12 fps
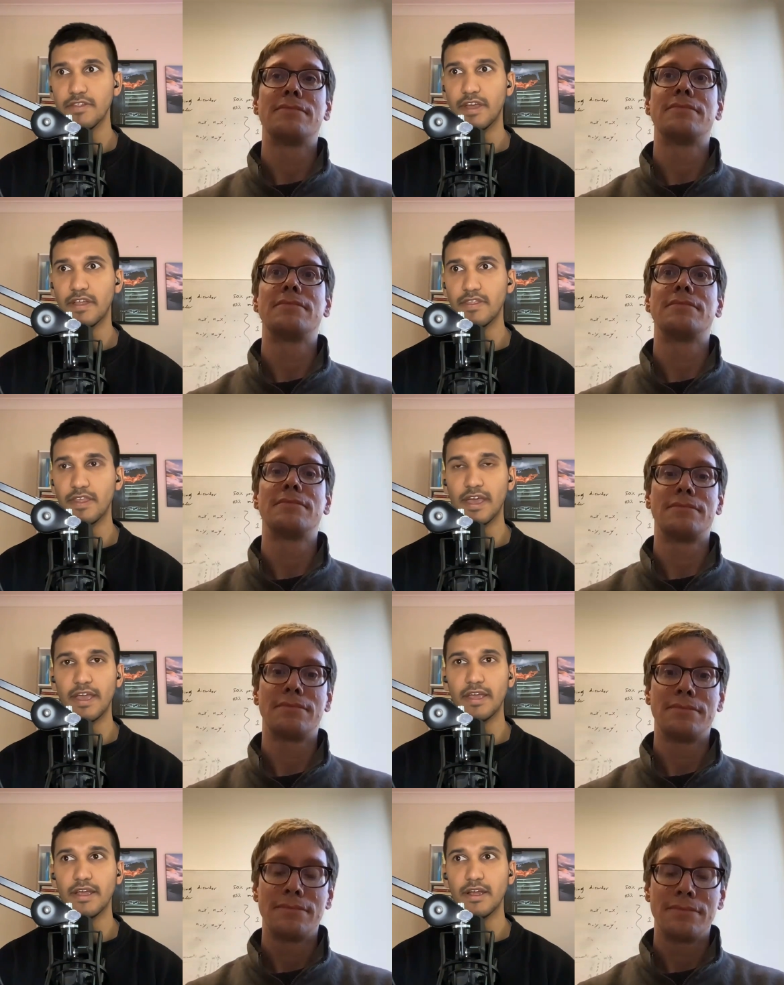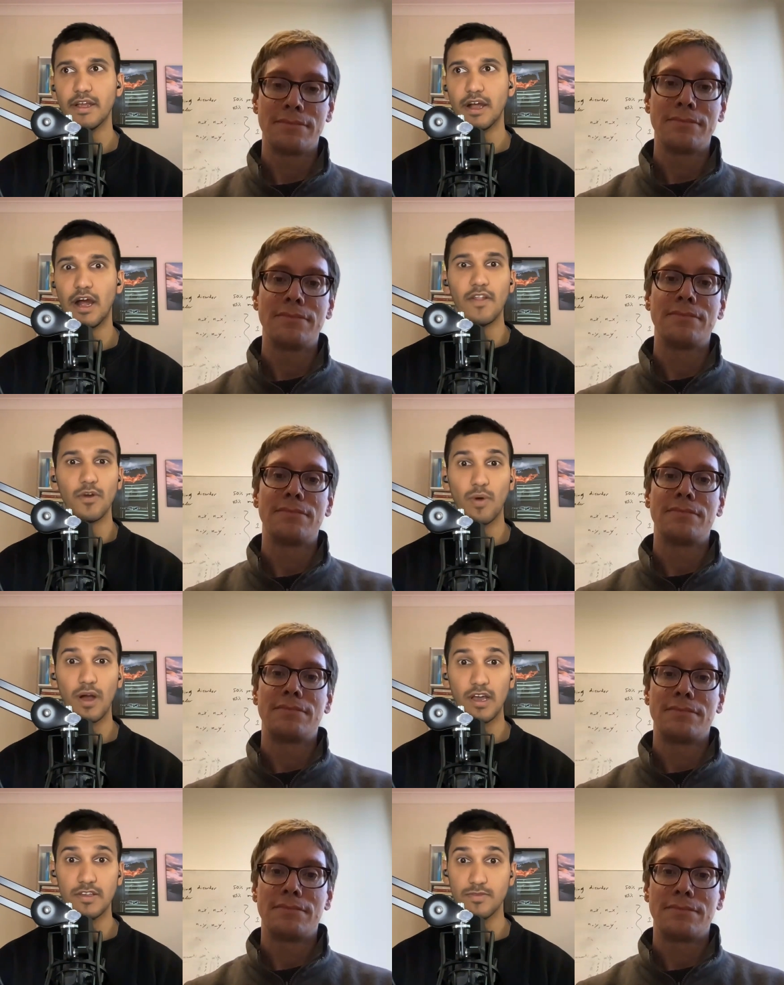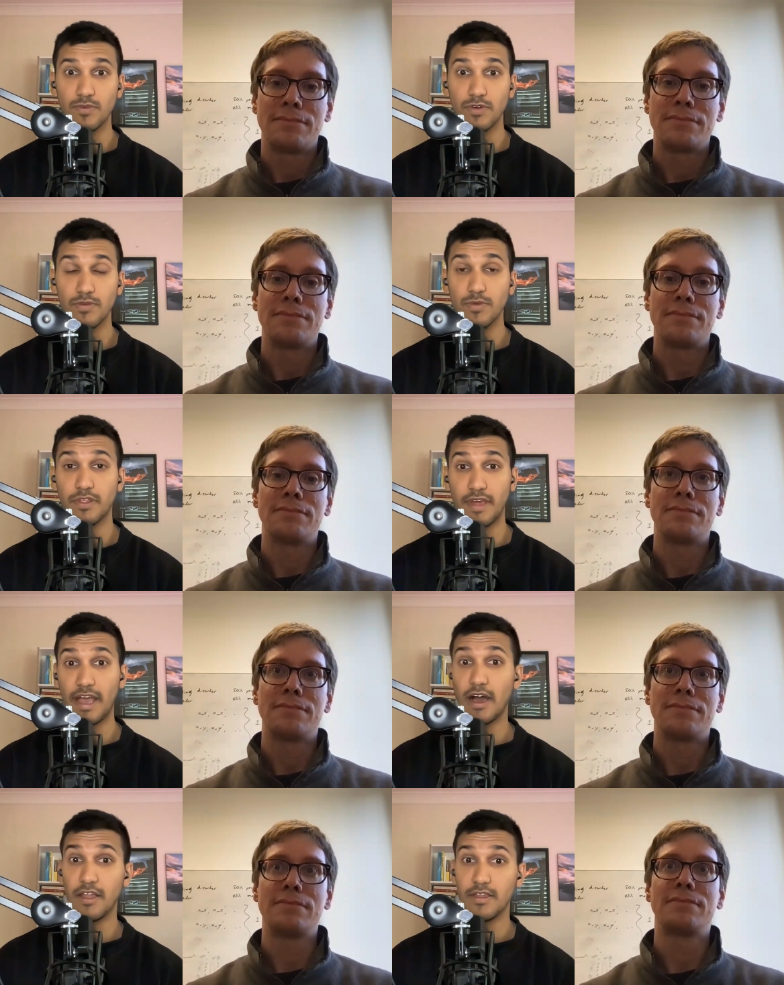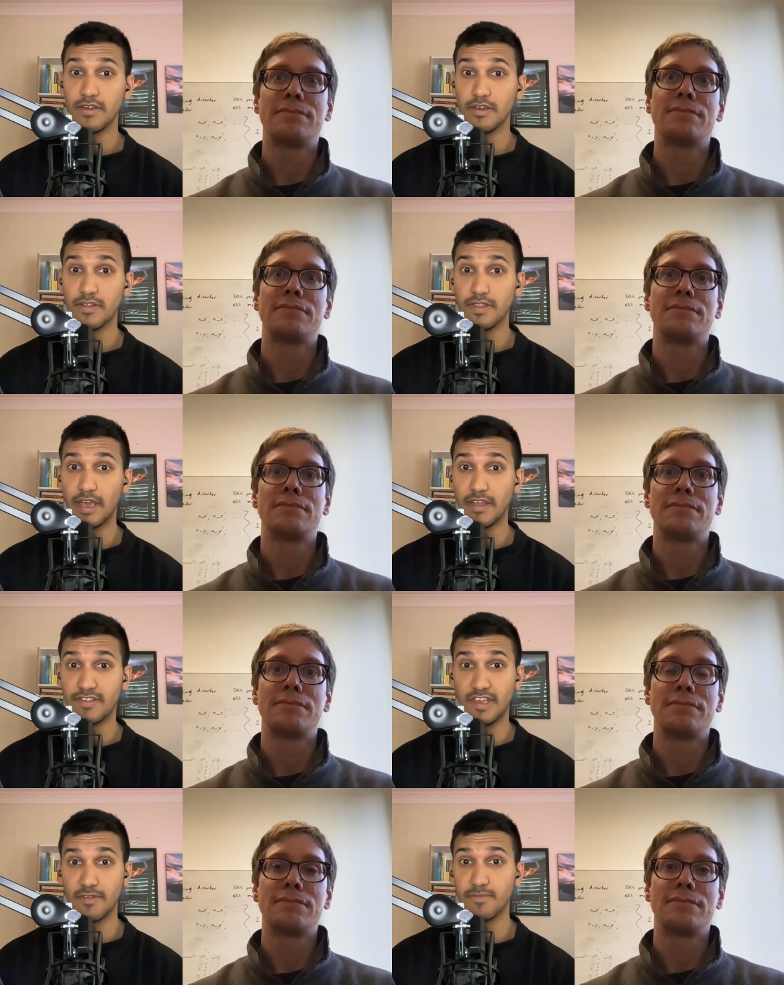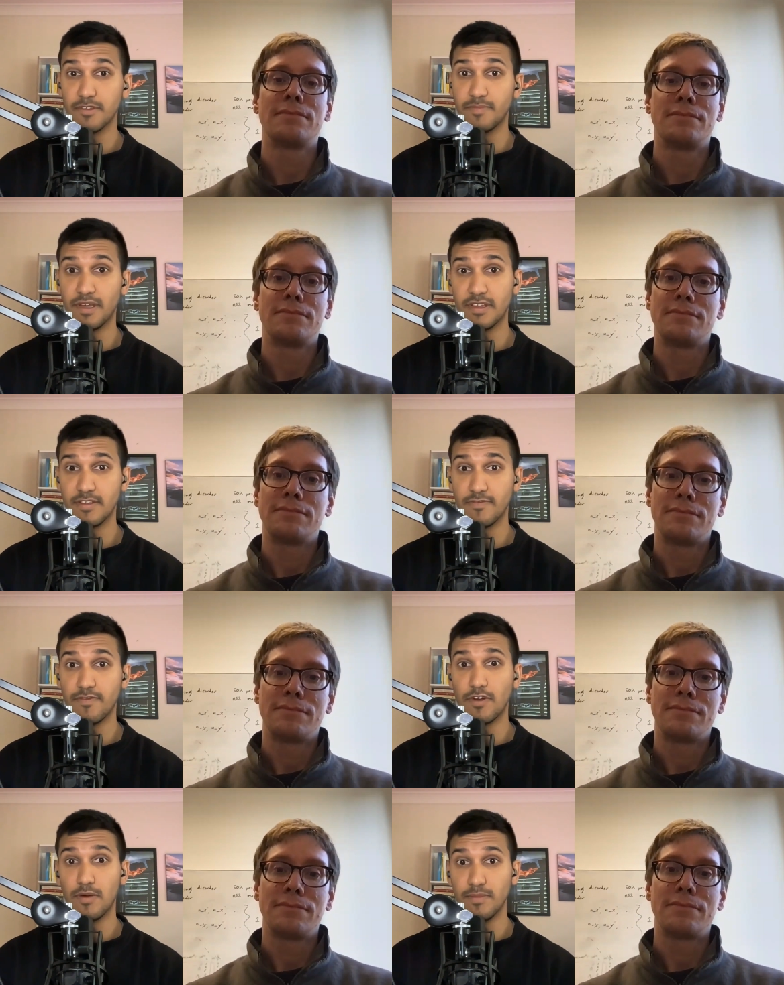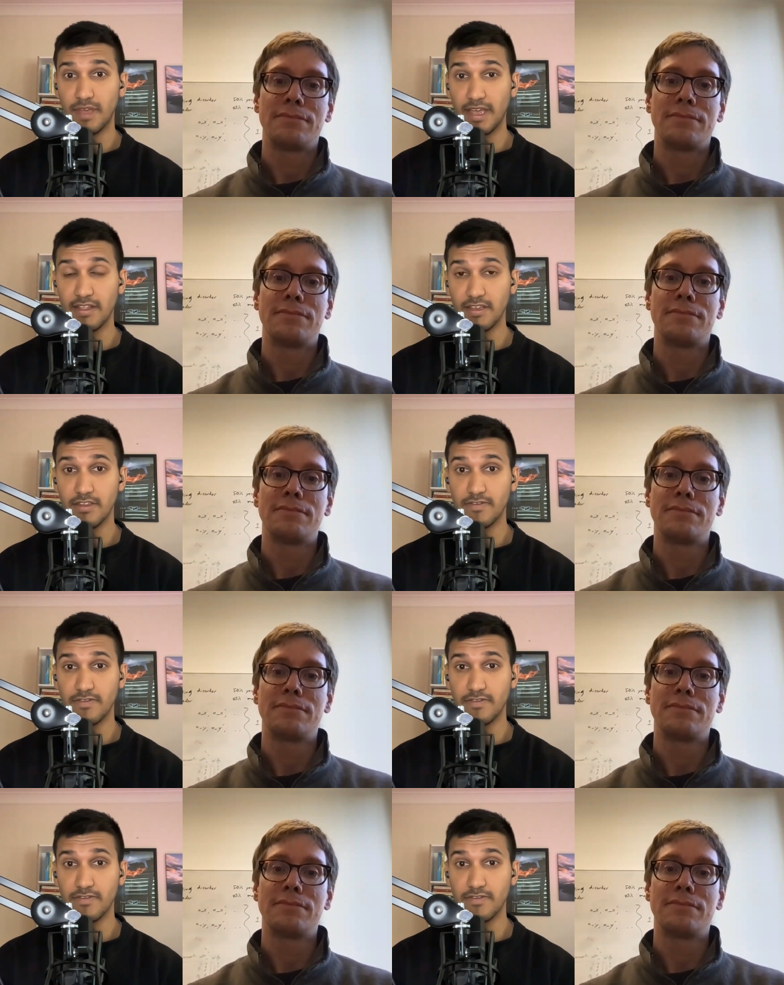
Speaker 1: than they otherwise would without that second perspective from the Haley